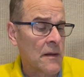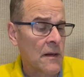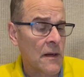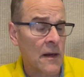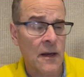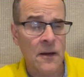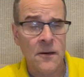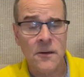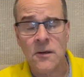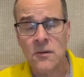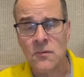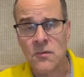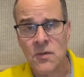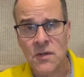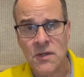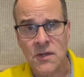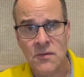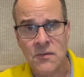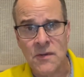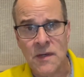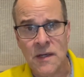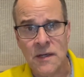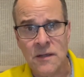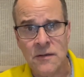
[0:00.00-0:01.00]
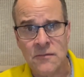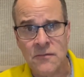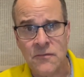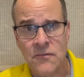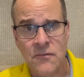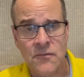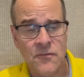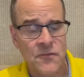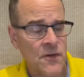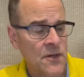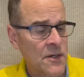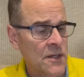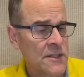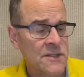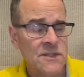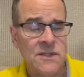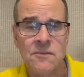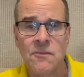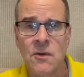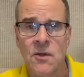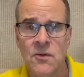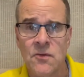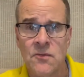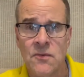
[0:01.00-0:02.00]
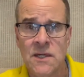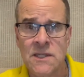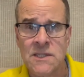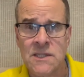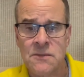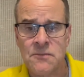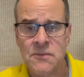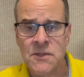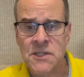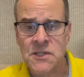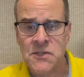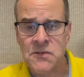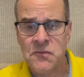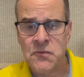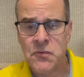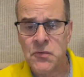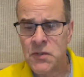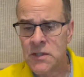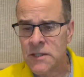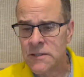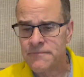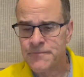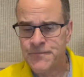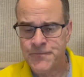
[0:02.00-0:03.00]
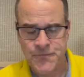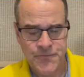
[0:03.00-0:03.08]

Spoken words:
I'm going to look around, figure out some other recipes for it.